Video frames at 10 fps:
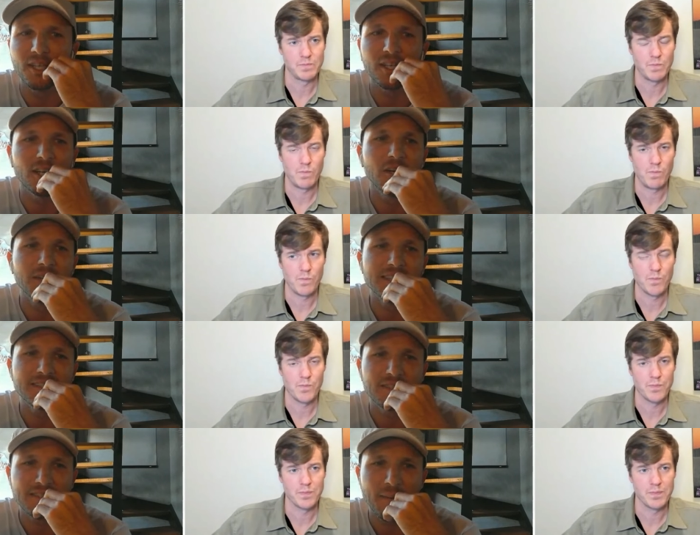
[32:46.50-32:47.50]
Speaker 1: going to go? Is it to
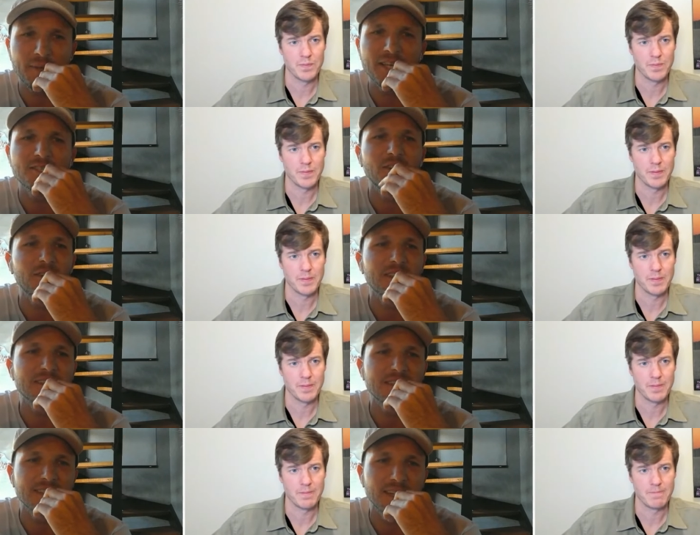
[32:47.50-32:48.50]
these application tokens?
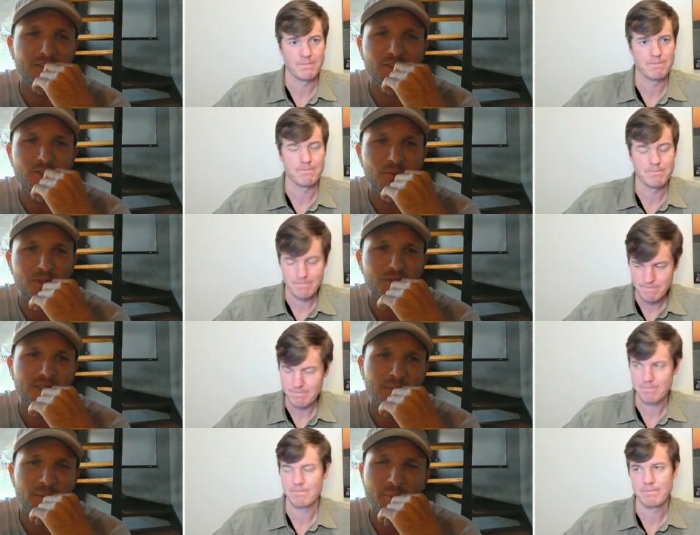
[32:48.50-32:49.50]
Is it L2s, which you seem to
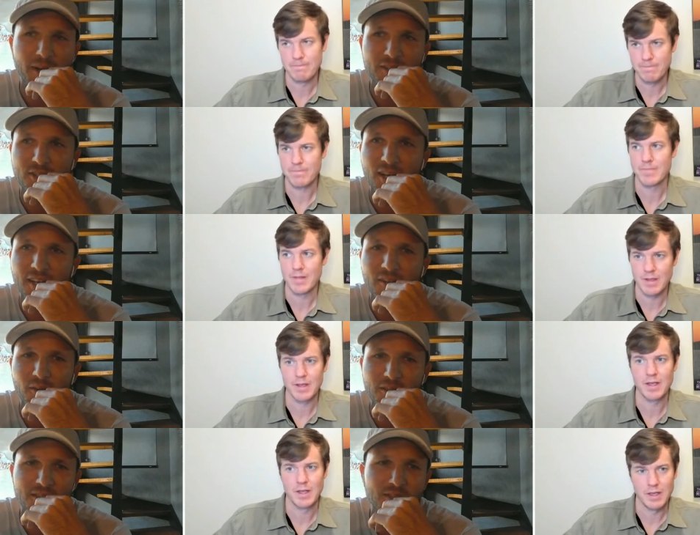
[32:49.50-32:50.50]
be bearish on, or
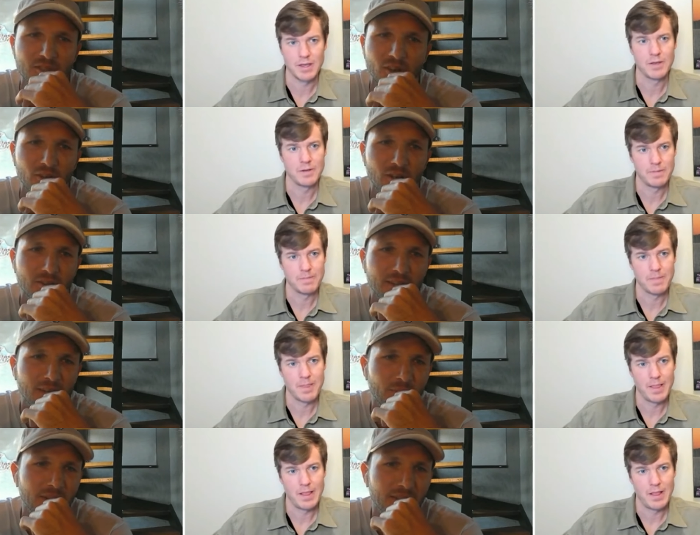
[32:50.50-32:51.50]
is it just all go to the
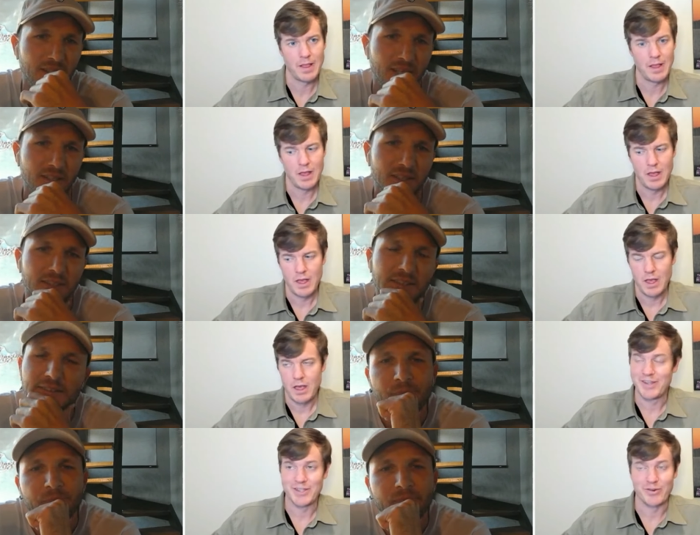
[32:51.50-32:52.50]
L1 in the end?
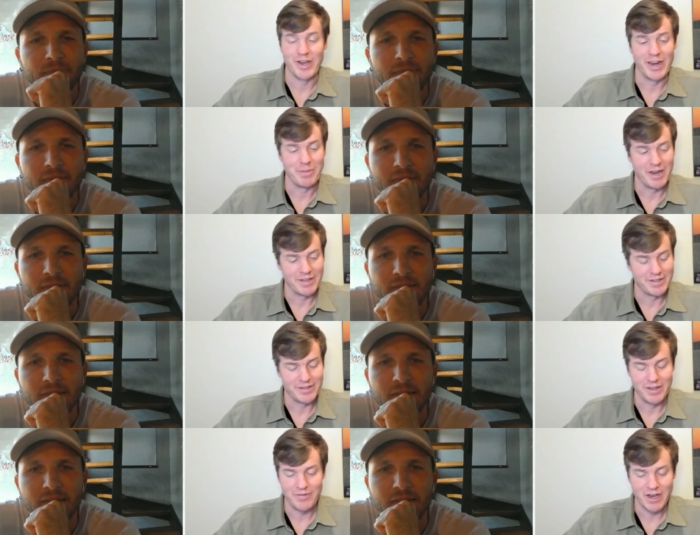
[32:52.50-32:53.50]
Speaker 2: It's great. I mean, the
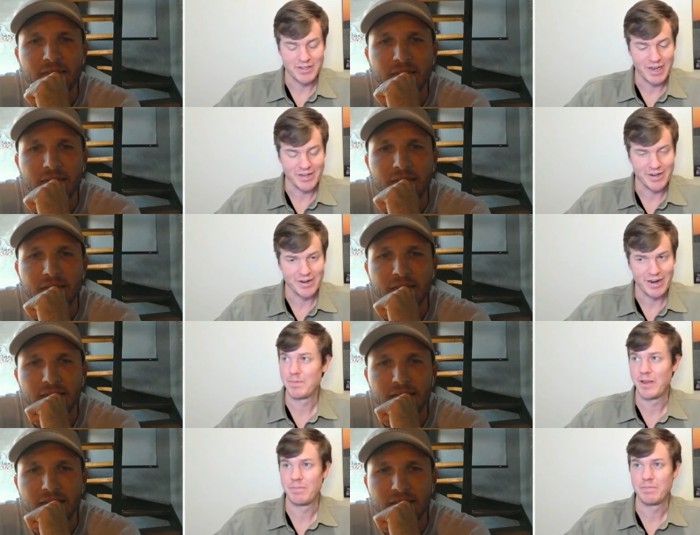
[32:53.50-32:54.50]
DeFi sector,
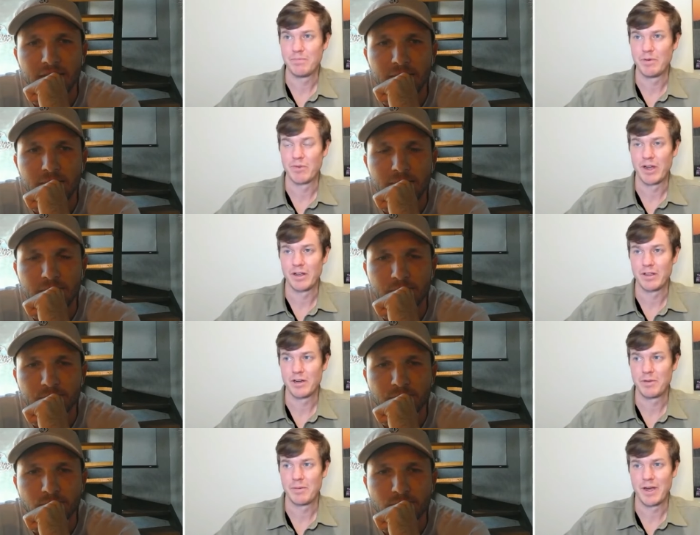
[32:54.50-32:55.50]
I've been writing a little
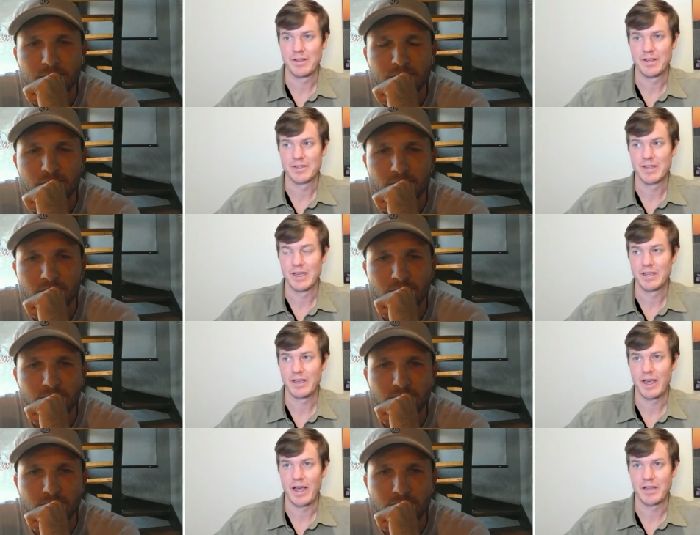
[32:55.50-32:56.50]
bit about this, like
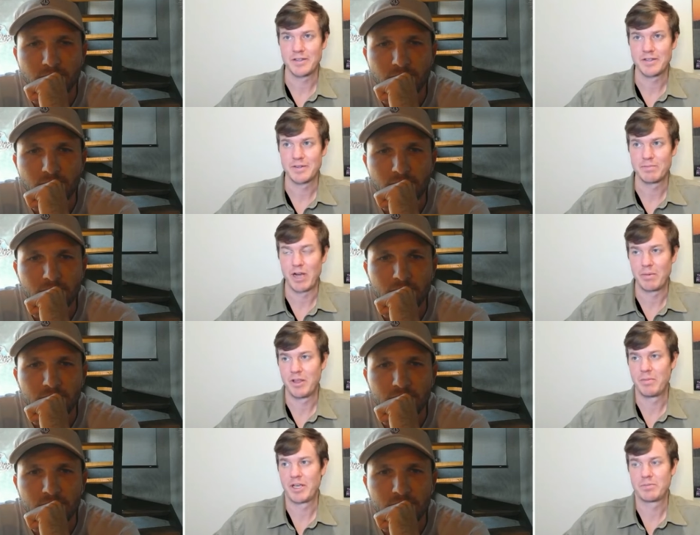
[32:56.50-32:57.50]
has probably the
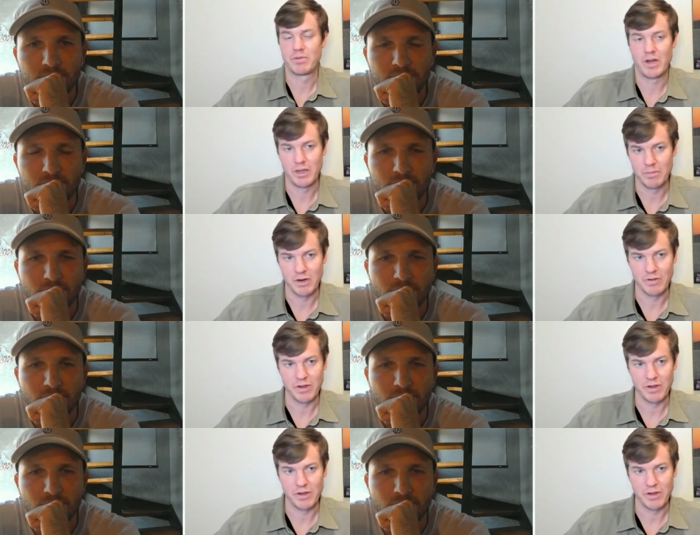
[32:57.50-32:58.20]
best product market